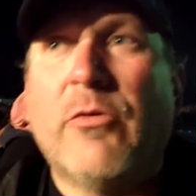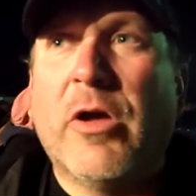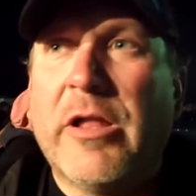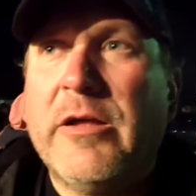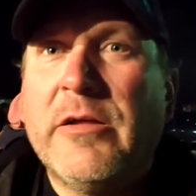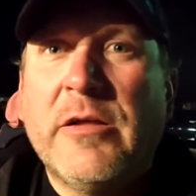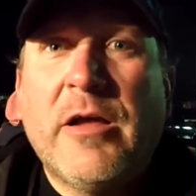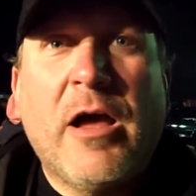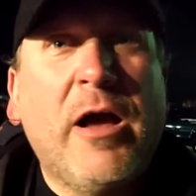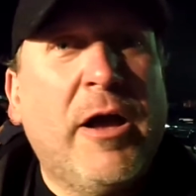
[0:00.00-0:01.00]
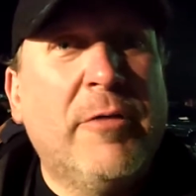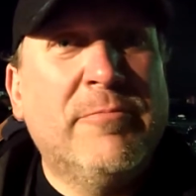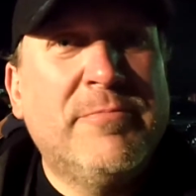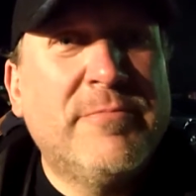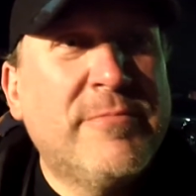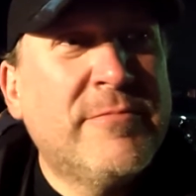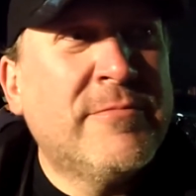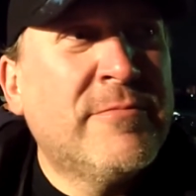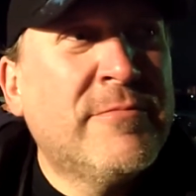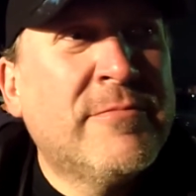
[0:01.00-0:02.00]
Not really. Um,
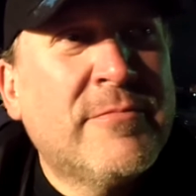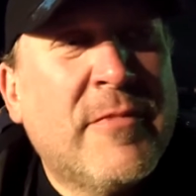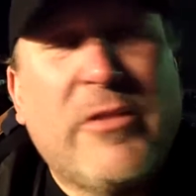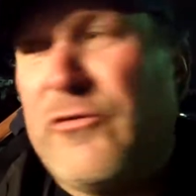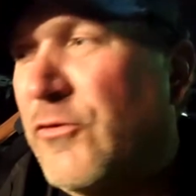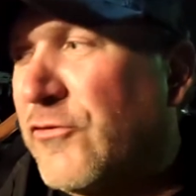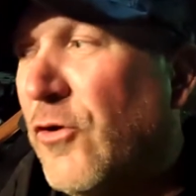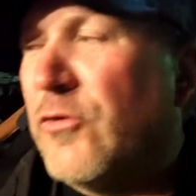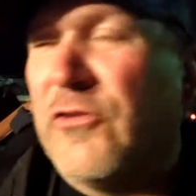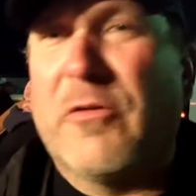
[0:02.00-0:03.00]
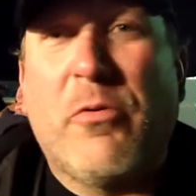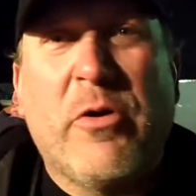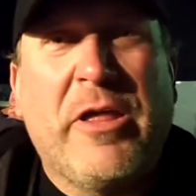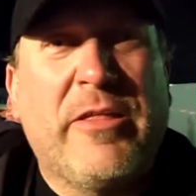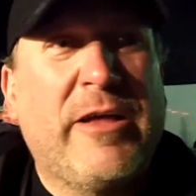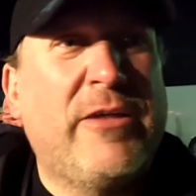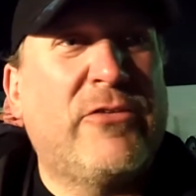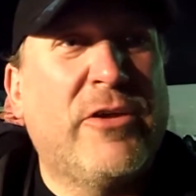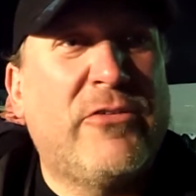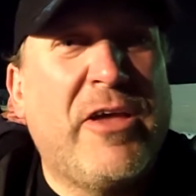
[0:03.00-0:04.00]
this was so disappointing that
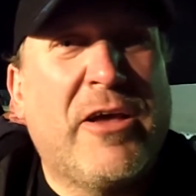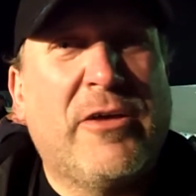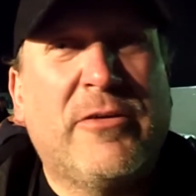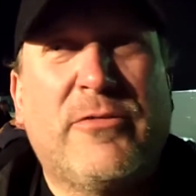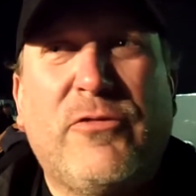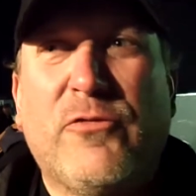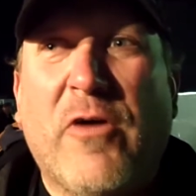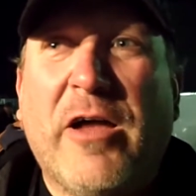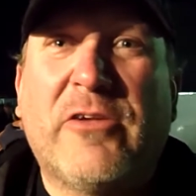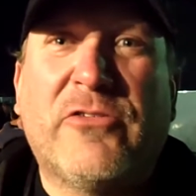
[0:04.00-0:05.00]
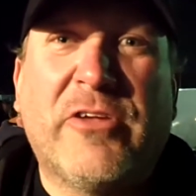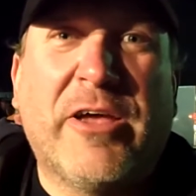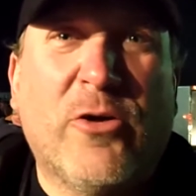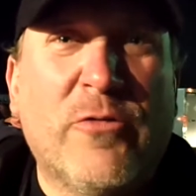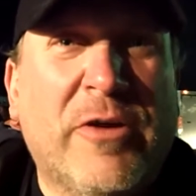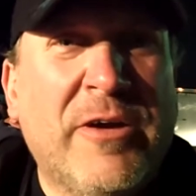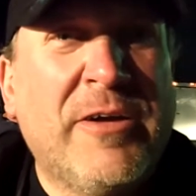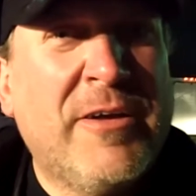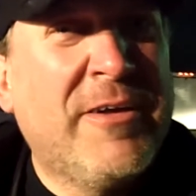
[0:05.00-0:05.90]
it's going to take a few vodkas to get over.